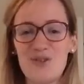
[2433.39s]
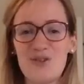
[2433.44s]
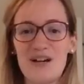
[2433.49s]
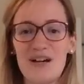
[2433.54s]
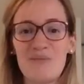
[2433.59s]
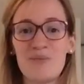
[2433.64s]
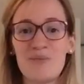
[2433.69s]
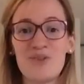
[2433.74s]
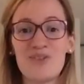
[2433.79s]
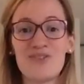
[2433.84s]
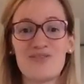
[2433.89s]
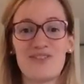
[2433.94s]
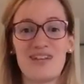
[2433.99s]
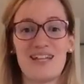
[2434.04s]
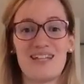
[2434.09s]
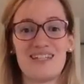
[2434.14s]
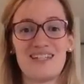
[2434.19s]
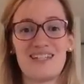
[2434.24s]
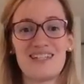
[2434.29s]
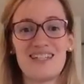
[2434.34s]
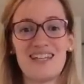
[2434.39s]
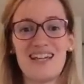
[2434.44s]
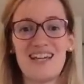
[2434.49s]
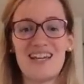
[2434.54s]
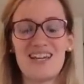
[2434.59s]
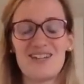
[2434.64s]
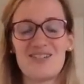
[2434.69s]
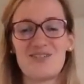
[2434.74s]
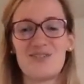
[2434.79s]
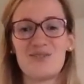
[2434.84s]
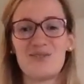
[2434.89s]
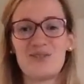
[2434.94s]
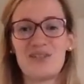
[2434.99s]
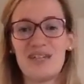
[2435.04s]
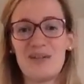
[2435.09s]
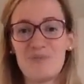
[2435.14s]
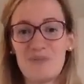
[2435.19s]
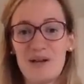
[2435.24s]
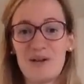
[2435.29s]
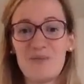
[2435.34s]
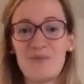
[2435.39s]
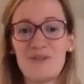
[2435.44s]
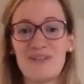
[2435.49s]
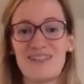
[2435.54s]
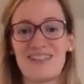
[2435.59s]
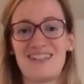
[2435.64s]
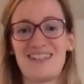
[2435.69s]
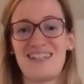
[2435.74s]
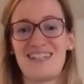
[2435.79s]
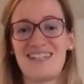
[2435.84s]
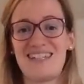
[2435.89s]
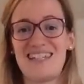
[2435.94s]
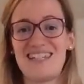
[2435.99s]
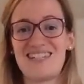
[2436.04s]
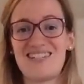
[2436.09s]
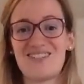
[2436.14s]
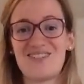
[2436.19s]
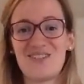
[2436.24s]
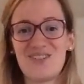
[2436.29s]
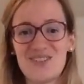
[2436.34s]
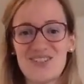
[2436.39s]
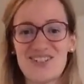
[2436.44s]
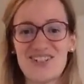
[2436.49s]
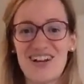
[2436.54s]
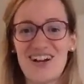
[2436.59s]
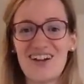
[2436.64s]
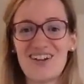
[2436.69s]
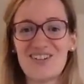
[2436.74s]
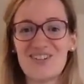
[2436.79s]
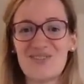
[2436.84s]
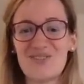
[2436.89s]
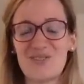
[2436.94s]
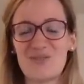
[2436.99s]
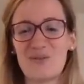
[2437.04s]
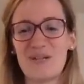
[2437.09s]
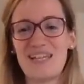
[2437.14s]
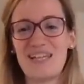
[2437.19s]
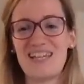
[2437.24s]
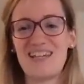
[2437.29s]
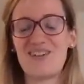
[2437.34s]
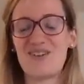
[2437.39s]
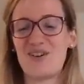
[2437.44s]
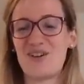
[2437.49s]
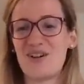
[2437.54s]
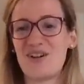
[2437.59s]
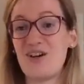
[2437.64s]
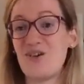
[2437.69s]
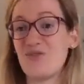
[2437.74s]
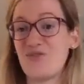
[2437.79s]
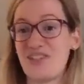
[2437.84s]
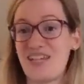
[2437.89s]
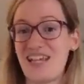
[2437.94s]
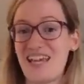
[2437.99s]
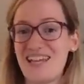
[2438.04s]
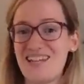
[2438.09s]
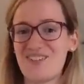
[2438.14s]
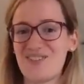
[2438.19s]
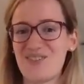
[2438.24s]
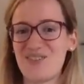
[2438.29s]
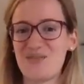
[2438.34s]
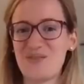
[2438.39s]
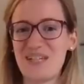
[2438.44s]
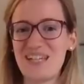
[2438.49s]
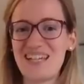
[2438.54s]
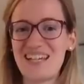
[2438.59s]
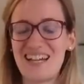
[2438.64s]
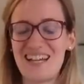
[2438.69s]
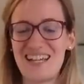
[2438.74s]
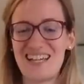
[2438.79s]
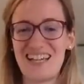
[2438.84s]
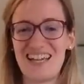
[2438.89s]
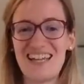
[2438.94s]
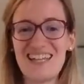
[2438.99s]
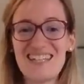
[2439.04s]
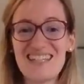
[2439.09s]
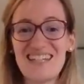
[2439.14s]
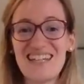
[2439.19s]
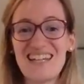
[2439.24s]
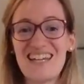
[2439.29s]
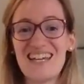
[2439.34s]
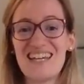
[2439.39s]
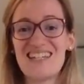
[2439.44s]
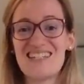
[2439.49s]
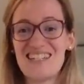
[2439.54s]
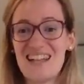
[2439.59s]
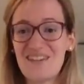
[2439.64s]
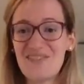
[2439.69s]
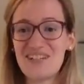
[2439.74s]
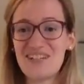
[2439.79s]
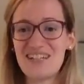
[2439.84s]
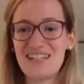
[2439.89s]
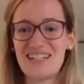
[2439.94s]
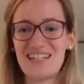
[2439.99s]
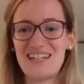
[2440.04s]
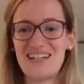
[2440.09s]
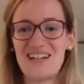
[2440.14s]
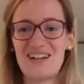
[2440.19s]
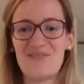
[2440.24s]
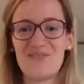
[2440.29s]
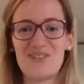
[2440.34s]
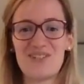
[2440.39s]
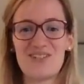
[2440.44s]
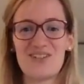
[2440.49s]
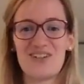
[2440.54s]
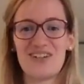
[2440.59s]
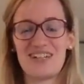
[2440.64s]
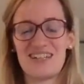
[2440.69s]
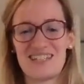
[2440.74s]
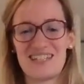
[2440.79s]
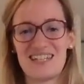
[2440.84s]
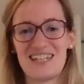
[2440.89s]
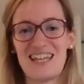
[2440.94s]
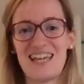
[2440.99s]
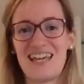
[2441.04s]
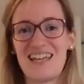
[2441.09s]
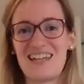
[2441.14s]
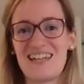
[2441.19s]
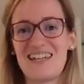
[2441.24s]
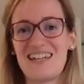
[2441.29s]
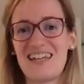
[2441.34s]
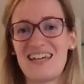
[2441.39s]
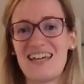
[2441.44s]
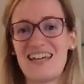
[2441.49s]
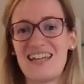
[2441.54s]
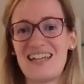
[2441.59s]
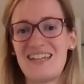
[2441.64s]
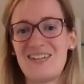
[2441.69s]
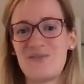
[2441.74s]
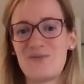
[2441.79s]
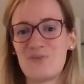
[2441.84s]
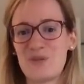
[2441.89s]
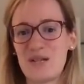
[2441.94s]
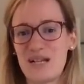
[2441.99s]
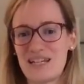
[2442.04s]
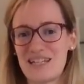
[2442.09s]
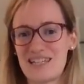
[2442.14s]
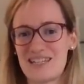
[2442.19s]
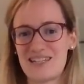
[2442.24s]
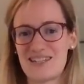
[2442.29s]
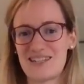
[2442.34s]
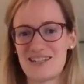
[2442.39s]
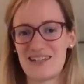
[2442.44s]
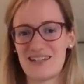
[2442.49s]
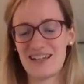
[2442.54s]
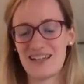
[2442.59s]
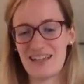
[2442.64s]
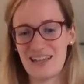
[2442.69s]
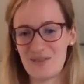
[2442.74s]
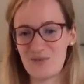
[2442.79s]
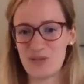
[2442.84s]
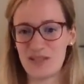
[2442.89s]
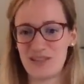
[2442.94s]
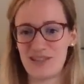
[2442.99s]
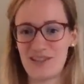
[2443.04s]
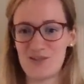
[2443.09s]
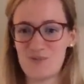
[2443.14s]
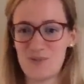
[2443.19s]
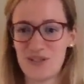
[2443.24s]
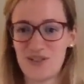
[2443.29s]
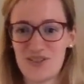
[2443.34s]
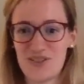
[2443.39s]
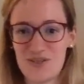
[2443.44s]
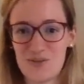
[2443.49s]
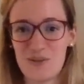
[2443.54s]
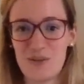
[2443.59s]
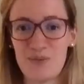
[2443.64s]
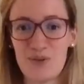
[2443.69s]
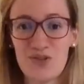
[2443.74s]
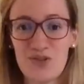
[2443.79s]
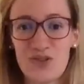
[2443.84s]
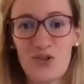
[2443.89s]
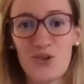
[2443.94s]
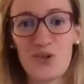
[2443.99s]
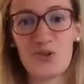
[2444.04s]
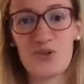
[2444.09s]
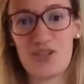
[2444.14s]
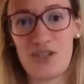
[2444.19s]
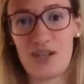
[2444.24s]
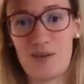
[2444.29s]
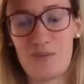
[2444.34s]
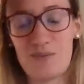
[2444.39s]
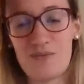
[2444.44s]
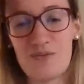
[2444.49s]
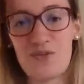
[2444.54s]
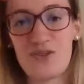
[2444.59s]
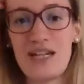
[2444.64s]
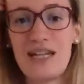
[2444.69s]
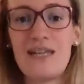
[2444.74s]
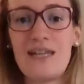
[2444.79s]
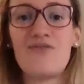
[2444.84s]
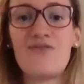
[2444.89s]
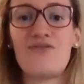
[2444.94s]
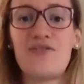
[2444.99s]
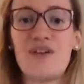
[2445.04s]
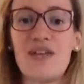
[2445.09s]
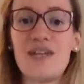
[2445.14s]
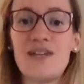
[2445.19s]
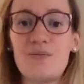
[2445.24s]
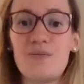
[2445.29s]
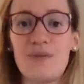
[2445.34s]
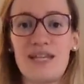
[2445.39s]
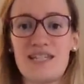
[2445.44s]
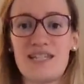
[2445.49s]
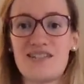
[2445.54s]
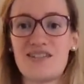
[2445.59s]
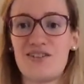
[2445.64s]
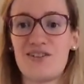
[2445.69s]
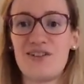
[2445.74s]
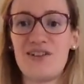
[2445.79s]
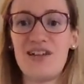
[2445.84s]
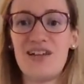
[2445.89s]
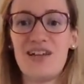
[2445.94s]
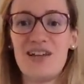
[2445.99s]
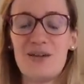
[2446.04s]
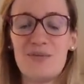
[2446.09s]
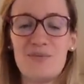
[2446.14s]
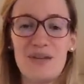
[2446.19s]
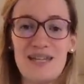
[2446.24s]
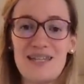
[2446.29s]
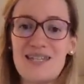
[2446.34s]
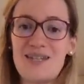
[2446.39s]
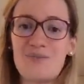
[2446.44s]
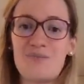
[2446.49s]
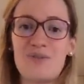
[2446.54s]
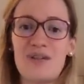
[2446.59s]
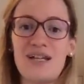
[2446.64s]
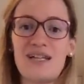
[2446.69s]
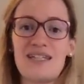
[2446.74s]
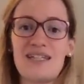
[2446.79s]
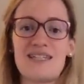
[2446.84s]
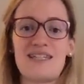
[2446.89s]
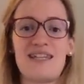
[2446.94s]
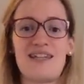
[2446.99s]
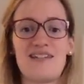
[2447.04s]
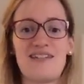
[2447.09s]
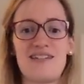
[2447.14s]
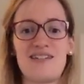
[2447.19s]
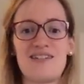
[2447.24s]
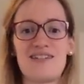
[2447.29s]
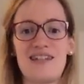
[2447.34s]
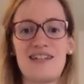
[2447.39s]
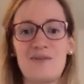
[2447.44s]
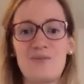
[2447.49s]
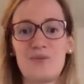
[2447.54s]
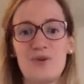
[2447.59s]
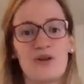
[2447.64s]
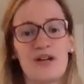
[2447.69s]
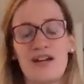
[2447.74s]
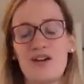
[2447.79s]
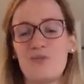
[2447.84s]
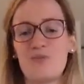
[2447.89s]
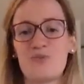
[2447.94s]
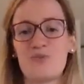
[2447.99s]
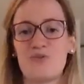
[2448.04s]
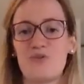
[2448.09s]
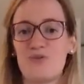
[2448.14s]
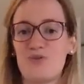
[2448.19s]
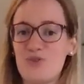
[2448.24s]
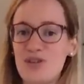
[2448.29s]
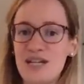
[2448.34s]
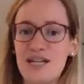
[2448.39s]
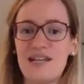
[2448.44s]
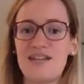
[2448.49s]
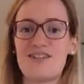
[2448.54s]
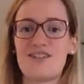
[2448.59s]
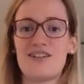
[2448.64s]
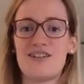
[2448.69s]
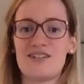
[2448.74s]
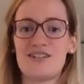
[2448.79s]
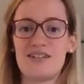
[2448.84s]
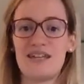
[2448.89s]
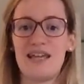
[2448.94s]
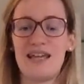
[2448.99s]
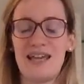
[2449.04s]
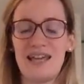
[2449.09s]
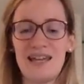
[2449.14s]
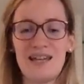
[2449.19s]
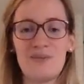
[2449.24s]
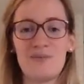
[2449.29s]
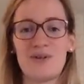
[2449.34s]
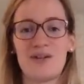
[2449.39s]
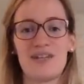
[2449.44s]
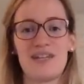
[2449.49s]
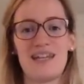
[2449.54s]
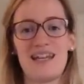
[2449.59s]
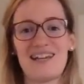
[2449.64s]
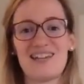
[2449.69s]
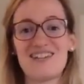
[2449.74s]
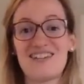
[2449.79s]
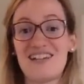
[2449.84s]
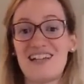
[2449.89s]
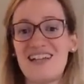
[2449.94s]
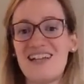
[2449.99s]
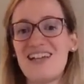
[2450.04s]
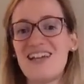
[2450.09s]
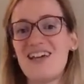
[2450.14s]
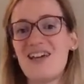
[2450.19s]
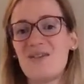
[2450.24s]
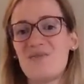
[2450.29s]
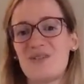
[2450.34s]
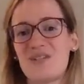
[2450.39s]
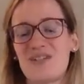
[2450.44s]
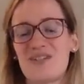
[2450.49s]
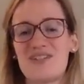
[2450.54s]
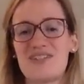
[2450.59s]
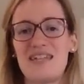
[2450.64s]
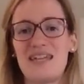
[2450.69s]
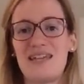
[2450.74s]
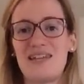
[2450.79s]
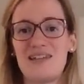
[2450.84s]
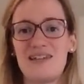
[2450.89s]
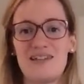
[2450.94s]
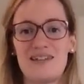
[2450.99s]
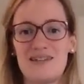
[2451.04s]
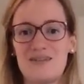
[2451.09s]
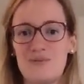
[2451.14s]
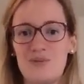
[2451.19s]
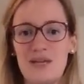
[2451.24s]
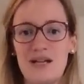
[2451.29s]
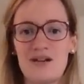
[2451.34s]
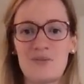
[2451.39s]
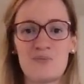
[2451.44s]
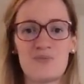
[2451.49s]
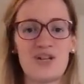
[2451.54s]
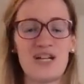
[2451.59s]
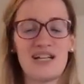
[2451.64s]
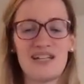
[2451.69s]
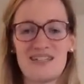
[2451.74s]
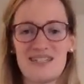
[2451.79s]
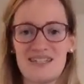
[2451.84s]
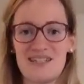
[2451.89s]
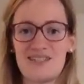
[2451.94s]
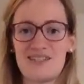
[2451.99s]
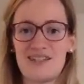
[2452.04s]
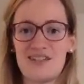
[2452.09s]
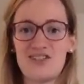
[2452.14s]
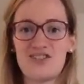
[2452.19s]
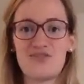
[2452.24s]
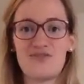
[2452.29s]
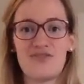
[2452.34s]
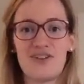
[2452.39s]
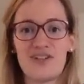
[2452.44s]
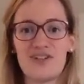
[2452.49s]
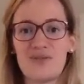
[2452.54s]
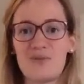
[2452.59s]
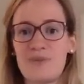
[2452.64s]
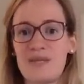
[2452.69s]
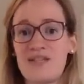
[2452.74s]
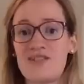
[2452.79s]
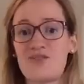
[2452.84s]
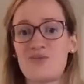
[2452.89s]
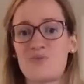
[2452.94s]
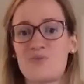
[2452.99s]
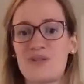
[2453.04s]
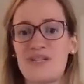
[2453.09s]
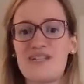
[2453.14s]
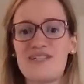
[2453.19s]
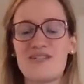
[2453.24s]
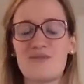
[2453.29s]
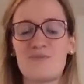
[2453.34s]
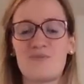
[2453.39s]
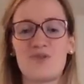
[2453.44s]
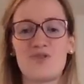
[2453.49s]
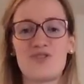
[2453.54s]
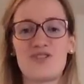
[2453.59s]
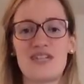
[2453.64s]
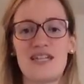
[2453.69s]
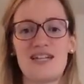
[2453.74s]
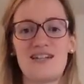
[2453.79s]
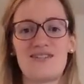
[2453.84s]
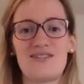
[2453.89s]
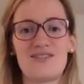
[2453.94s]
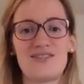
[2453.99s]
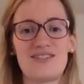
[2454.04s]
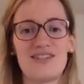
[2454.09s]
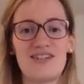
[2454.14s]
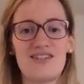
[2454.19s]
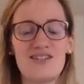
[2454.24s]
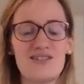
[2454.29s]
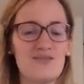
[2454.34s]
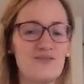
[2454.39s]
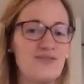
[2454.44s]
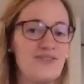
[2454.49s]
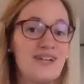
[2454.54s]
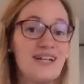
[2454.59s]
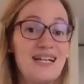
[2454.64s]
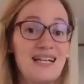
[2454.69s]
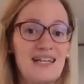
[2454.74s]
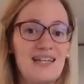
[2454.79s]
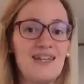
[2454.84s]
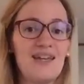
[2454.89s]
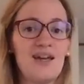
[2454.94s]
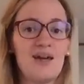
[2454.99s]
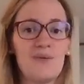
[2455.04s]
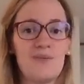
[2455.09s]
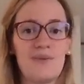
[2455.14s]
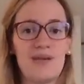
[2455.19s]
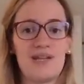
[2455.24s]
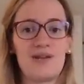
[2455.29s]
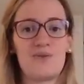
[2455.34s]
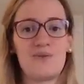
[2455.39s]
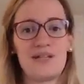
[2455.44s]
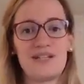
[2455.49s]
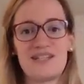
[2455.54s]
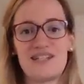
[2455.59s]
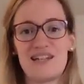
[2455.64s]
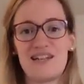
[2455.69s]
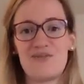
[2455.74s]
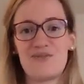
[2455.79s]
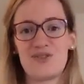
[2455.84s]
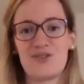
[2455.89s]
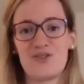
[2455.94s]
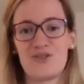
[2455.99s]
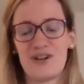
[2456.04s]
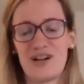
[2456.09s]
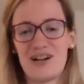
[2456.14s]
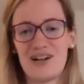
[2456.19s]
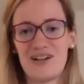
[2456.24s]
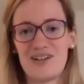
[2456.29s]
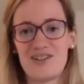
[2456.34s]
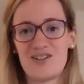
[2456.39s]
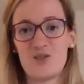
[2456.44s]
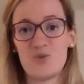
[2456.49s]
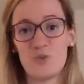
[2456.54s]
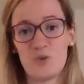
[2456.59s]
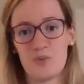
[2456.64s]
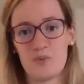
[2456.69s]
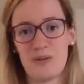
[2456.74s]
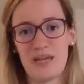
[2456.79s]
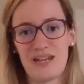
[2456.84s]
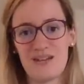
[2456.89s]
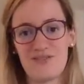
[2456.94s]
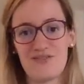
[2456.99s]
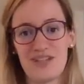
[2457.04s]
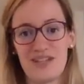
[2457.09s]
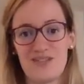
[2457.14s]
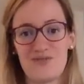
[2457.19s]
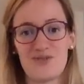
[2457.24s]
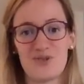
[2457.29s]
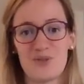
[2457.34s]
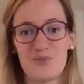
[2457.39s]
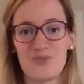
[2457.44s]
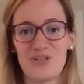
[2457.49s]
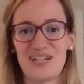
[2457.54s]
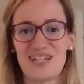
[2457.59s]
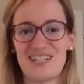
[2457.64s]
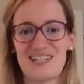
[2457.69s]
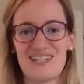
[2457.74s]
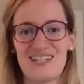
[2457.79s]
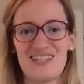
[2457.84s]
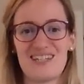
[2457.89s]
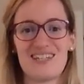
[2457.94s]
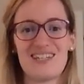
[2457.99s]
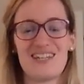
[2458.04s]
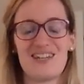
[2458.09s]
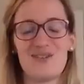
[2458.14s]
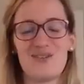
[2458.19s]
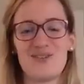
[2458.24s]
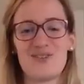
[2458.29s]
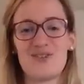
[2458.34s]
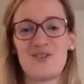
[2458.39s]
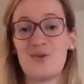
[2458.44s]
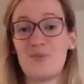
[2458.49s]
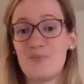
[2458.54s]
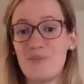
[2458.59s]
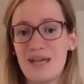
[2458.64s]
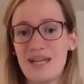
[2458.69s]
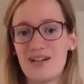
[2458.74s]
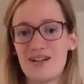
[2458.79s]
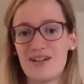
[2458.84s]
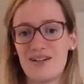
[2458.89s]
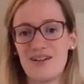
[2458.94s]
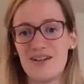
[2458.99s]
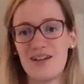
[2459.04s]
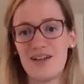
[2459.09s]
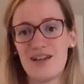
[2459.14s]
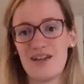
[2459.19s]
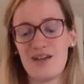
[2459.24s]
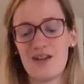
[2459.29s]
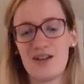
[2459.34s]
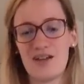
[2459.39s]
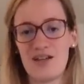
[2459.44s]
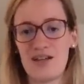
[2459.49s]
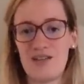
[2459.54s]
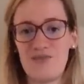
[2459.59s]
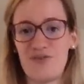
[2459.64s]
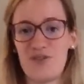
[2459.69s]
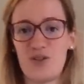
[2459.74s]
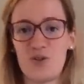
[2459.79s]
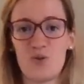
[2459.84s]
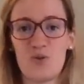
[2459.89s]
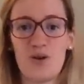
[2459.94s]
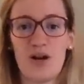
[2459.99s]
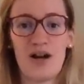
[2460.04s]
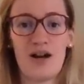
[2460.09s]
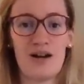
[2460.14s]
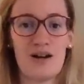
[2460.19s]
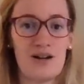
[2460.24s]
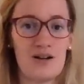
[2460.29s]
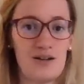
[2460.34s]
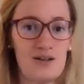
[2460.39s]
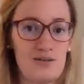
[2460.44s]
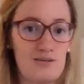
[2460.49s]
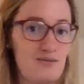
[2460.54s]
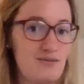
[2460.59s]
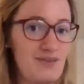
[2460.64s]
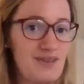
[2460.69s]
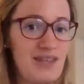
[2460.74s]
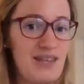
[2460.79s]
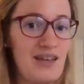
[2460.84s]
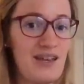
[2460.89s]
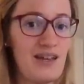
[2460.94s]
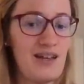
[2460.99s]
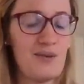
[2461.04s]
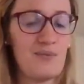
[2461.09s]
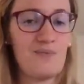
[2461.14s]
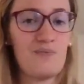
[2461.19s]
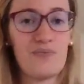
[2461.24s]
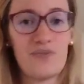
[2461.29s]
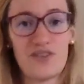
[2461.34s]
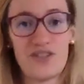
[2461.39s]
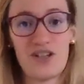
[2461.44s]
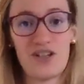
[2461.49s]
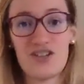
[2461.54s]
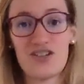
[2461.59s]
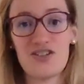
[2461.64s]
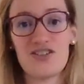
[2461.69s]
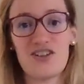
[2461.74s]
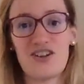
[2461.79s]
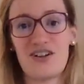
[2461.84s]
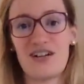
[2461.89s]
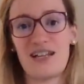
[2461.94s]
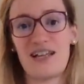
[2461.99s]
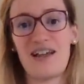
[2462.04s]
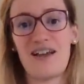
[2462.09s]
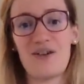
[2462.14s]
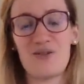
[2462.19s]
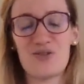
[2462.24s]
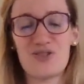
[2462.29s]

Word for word: And if you are motivated to keep up with this good start of the week or of the end of the week, I guess, definitely come and join us again and practice again with us because we will do some really fundamental, amazing practice sessions that will help really just anybody actually because they we are practicing such fundamental principles that it doesn't really matter which level you are and you will benefit from practicing skills no matter if you are um, just starting out